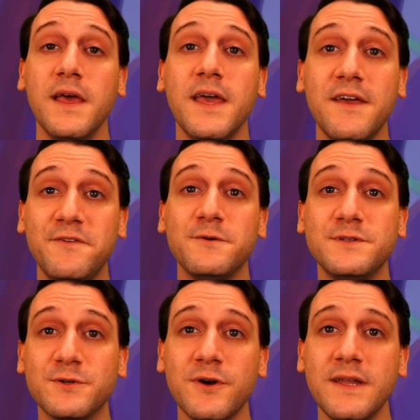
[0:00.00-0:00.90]
If you
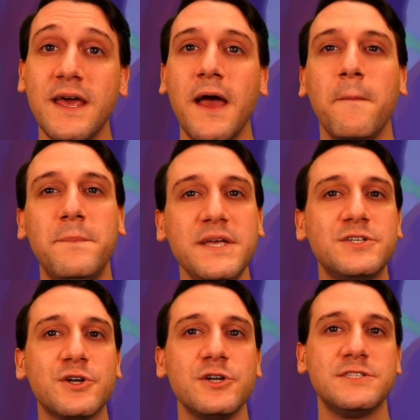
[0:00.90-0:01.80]
enjoyed, be
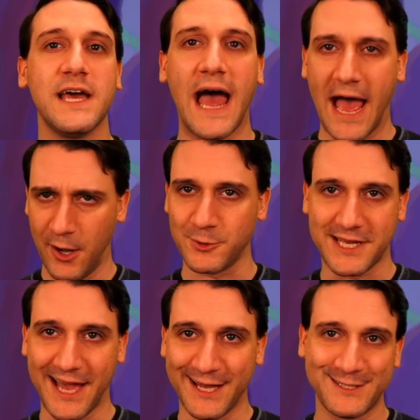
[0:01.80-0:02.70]
sure to
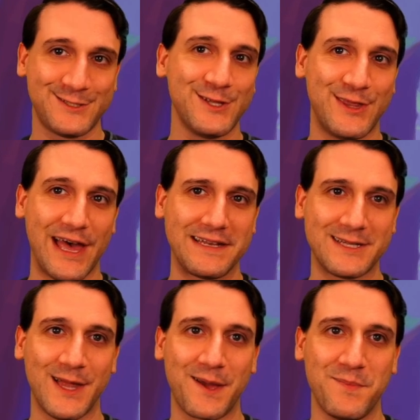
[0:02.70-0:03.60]
outcast that
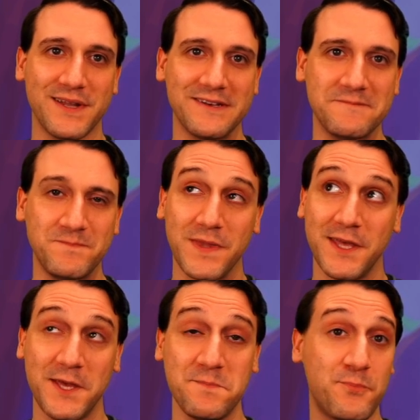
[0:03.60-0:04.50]
like button,
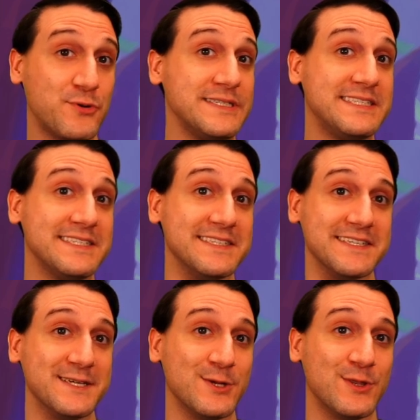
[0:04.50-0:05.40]
imprison
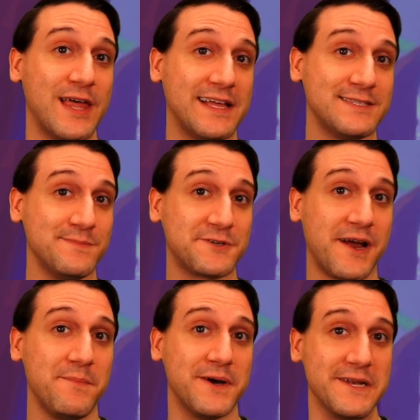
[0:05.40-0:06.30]
that
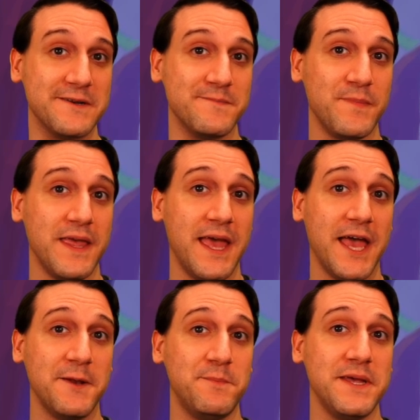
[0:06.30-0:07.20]
subscribe button,
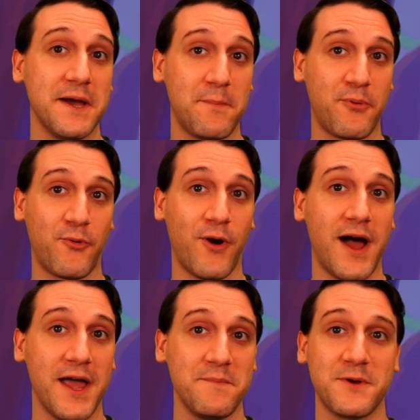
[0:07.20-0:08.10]
and be a
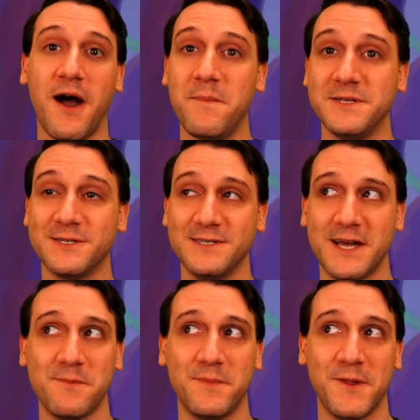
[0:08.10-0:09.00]
prime commenter
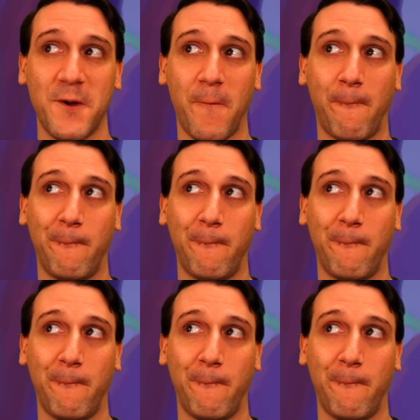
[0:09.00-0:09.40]
down below.